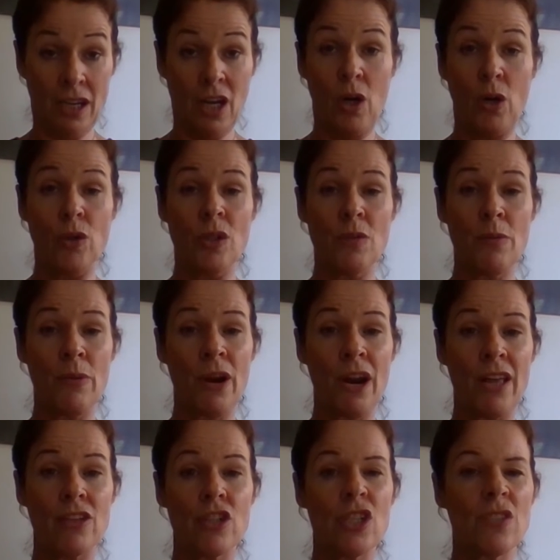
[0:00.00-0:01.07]
holding the
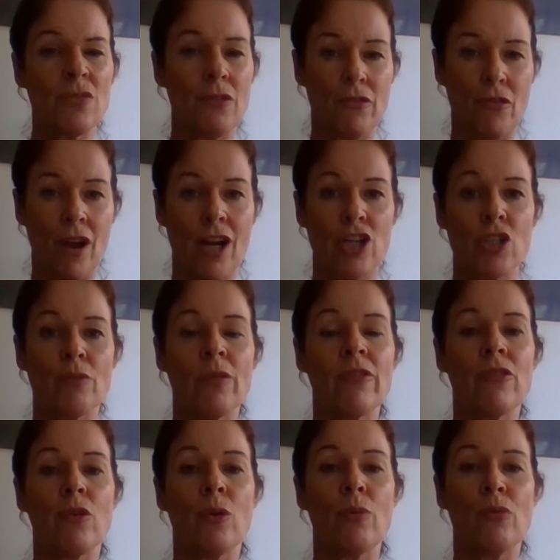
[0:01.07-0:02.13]
breath just for a fraction
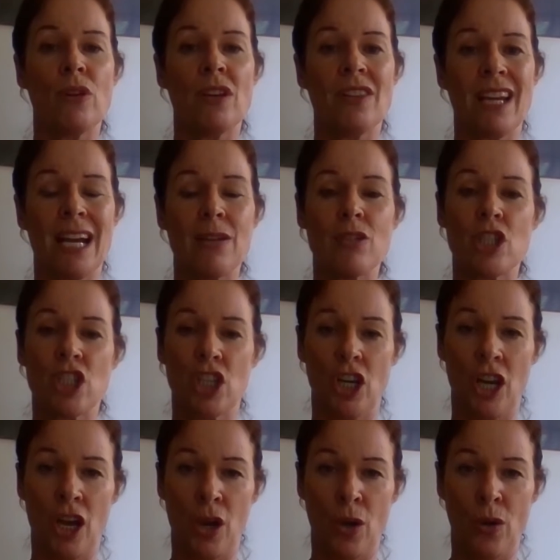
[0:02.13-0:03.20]
before breathing out
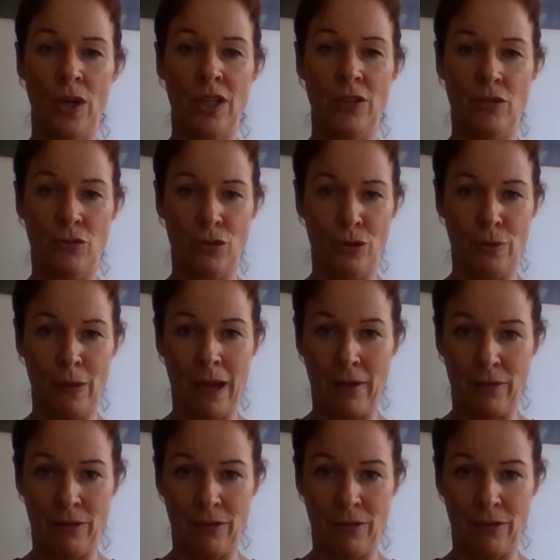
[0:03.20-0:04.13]
slowly through the mouth.